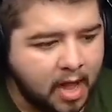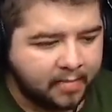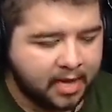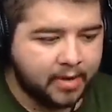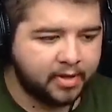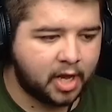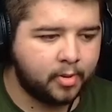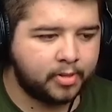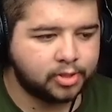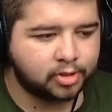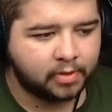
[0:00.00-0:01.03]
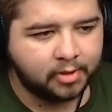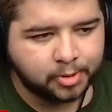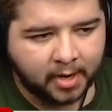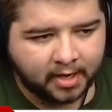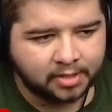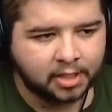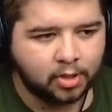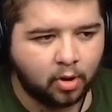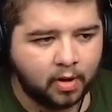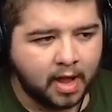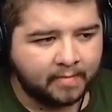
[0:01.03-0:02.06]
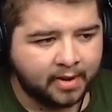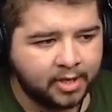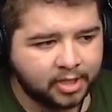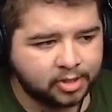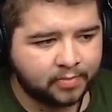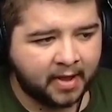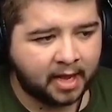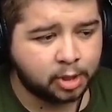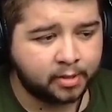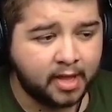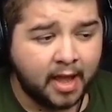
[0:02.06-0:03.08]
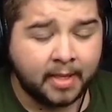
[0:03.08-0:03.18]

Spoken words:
But here we go then. So it's going to be Frankie de Jong, plays it into Pedri.